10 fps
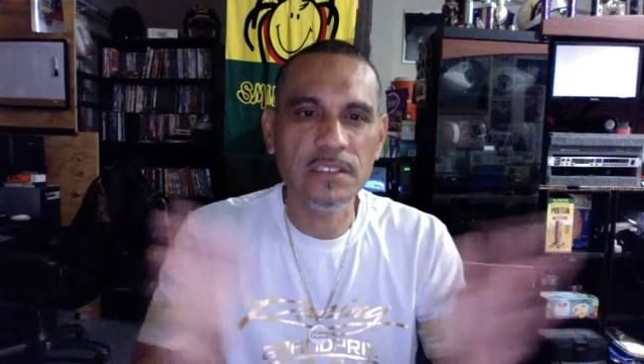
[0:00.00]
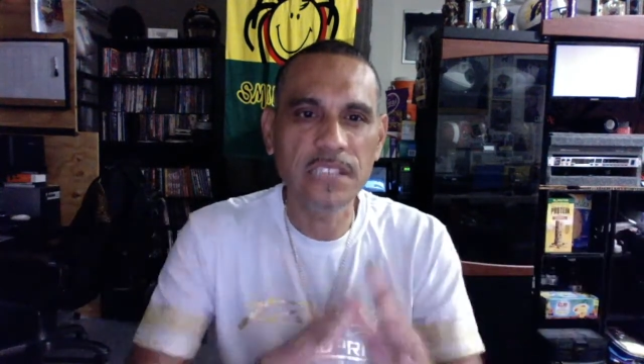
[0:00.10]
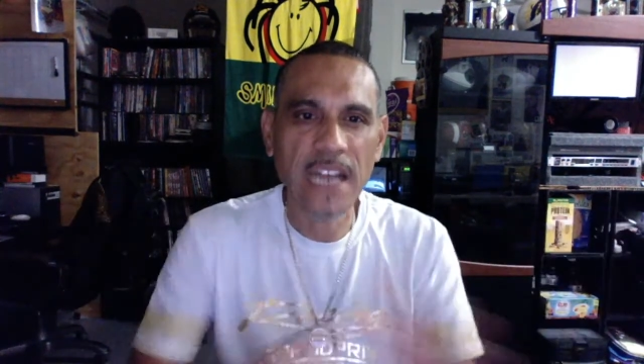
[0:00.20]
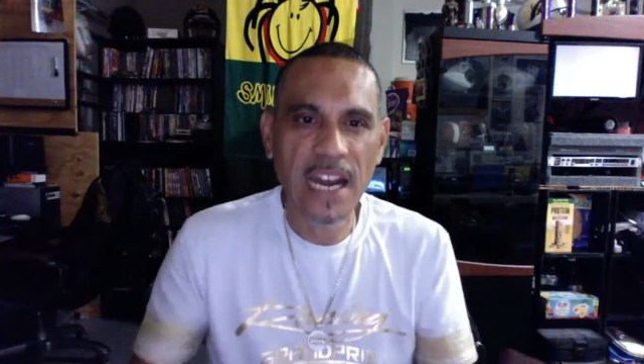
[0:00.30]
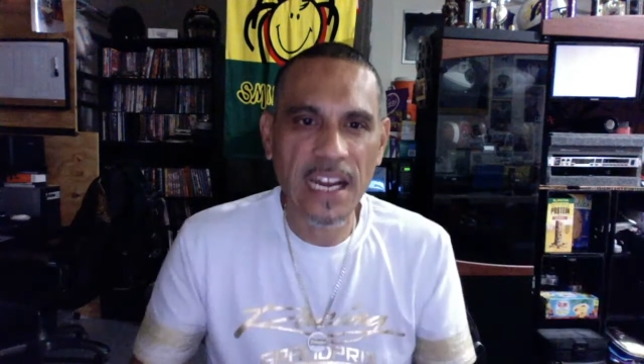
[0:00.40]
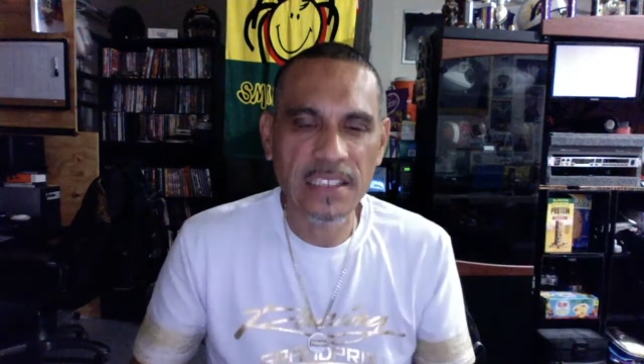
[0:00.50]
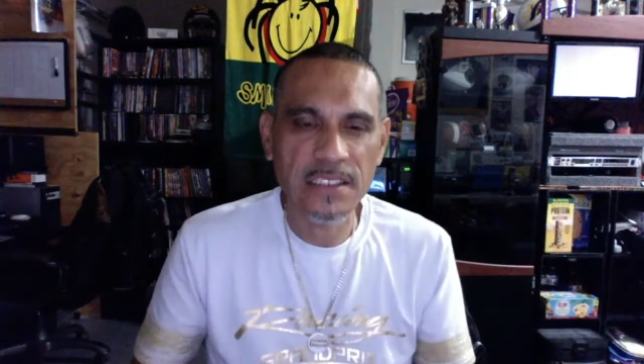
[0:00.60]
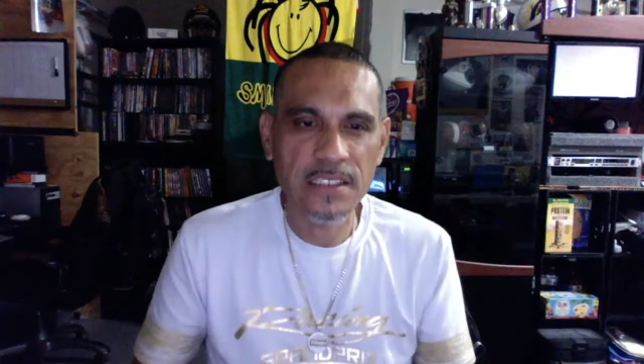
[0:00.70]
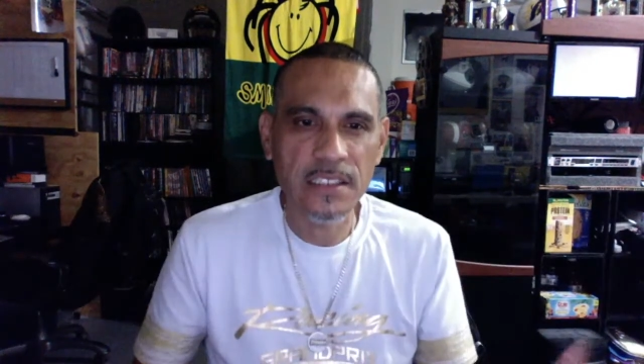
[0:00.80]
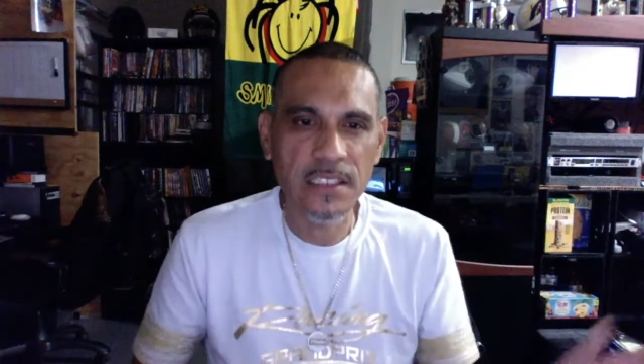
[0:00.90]

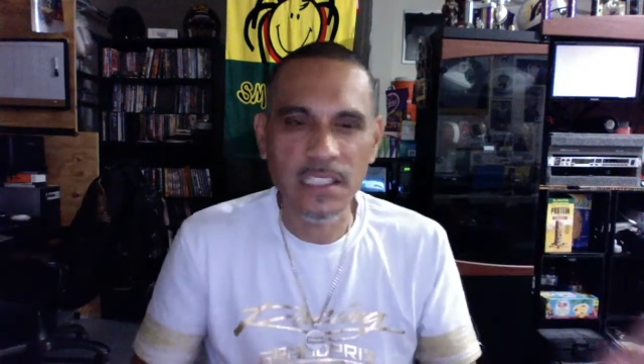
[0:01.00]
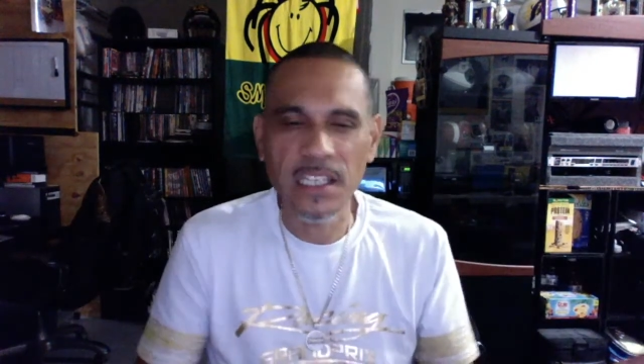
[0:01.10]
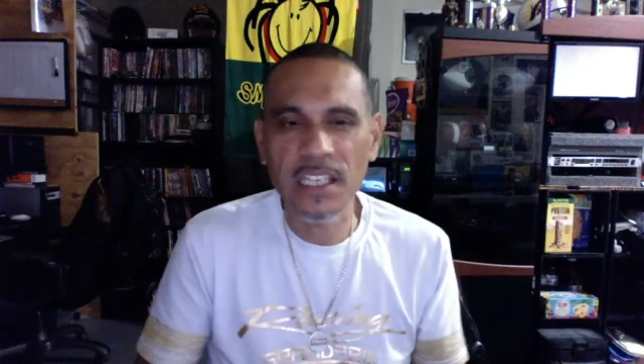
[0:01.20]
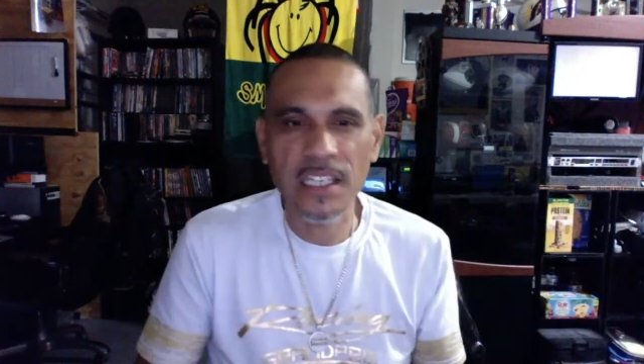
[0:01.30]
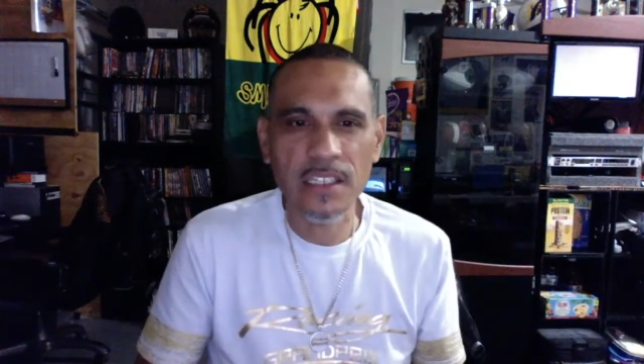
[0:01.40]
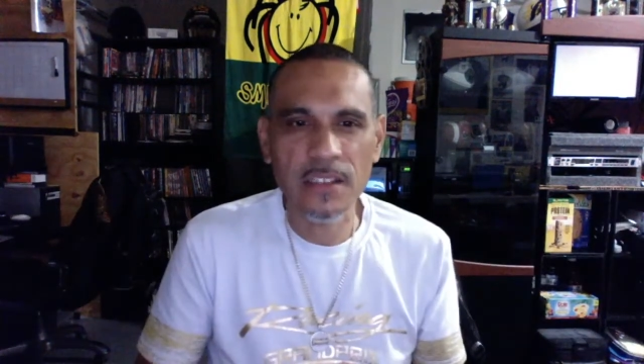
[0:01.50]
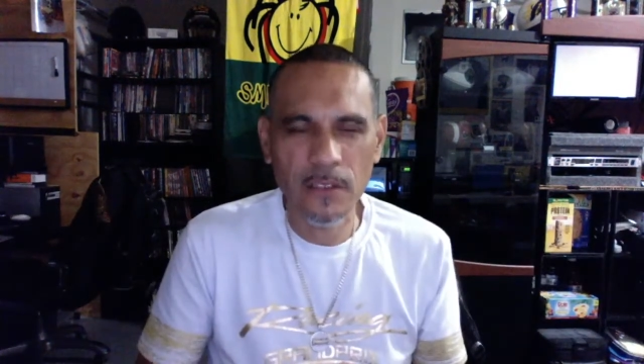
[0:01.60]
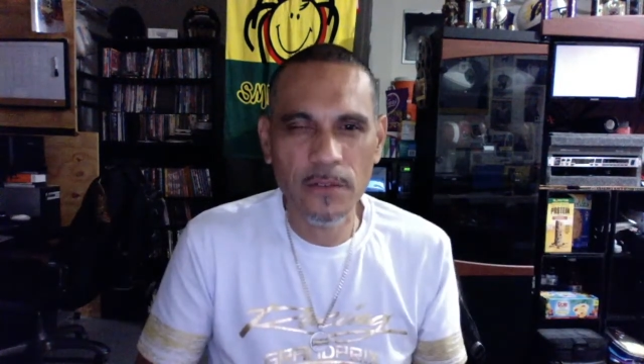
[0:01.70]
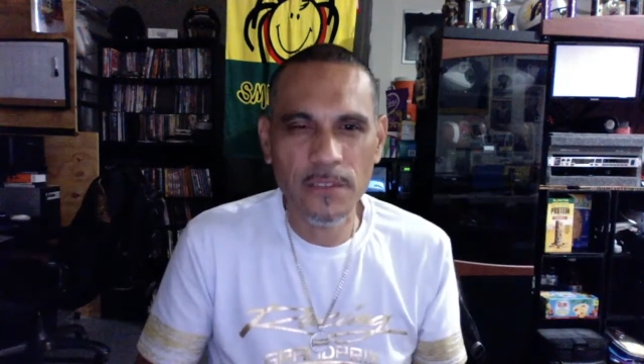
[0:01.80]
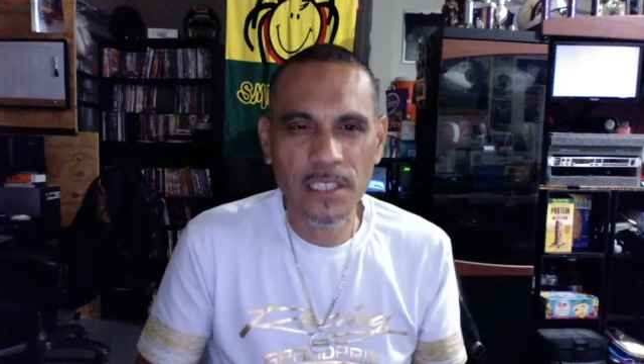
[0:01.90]
dies and they can't. You know
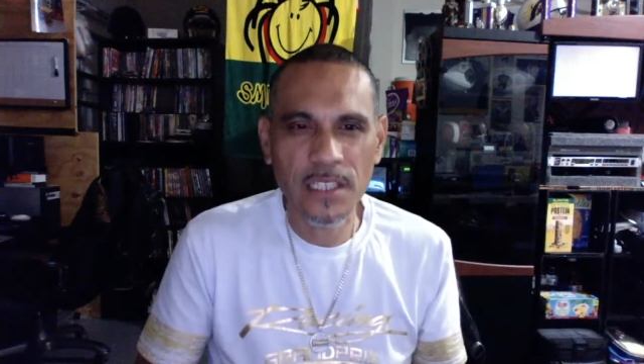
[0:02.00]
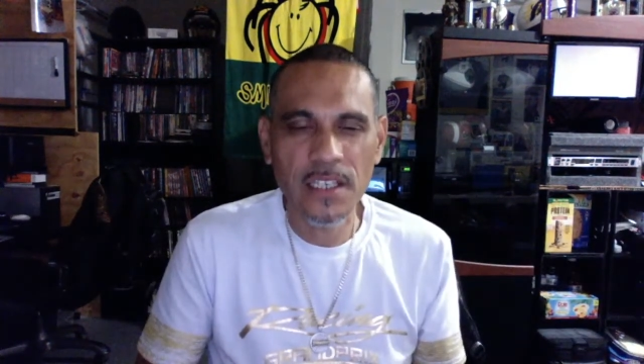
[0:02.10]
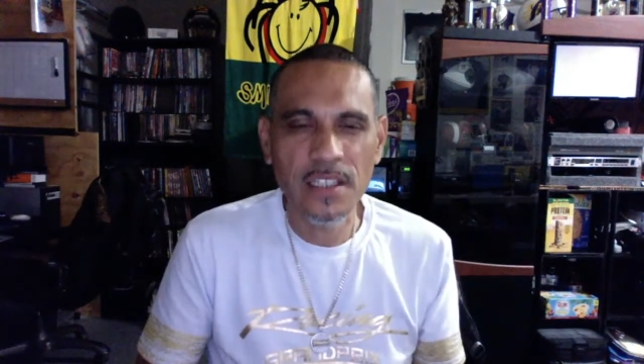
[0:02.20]
what I'm saying?